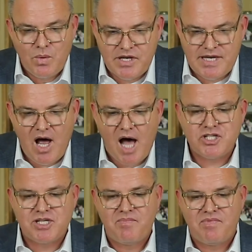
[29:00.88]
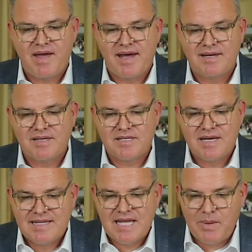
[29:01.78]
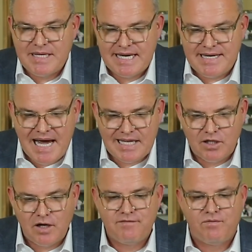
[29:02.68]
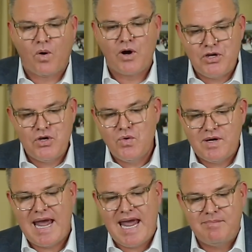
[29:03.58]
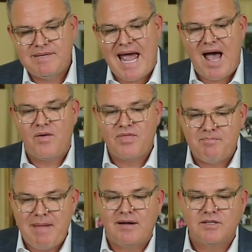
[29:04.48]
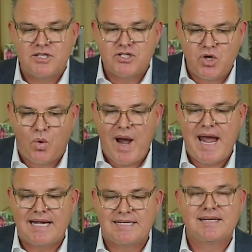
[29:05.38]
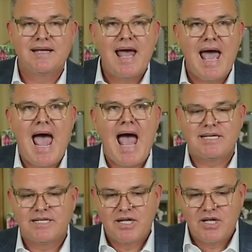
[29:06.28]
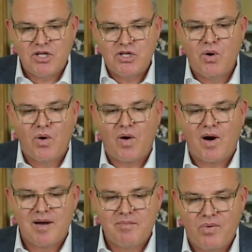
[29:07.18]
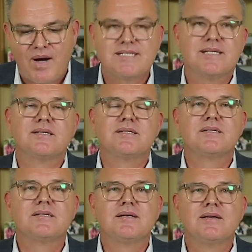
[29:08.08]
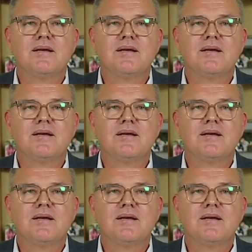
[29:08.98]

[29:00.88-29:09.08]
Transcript: "When you did awesome things that we did not look for, you came down, the mountains quaked at your presence."